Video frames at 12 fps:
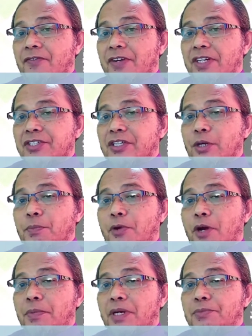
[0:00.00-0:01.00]
First, the
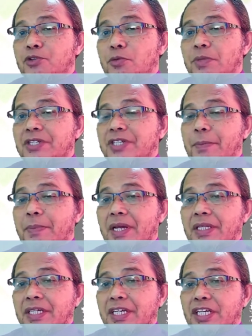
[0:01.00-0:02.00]
problem should be
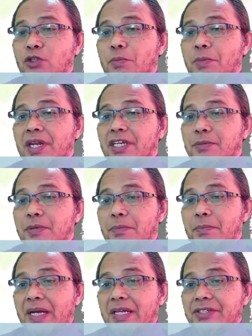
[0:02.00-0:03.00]
separated into
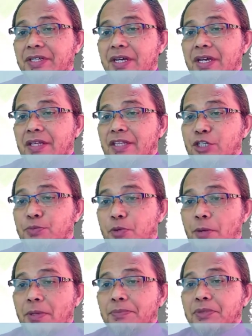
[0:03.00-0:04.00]
manageable parts. This
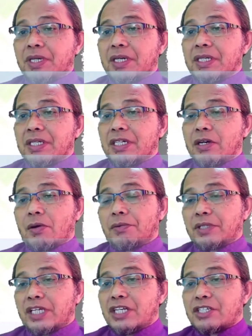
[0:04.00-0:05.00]
problem trigger
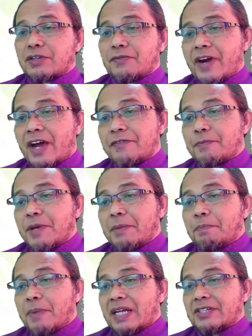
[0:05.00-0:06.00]
contains 5
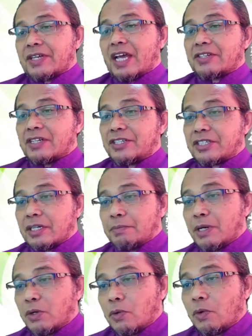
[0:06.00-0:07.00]
main parts as listed
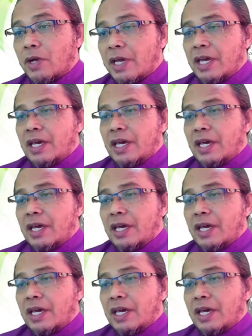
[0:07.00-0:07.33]
below.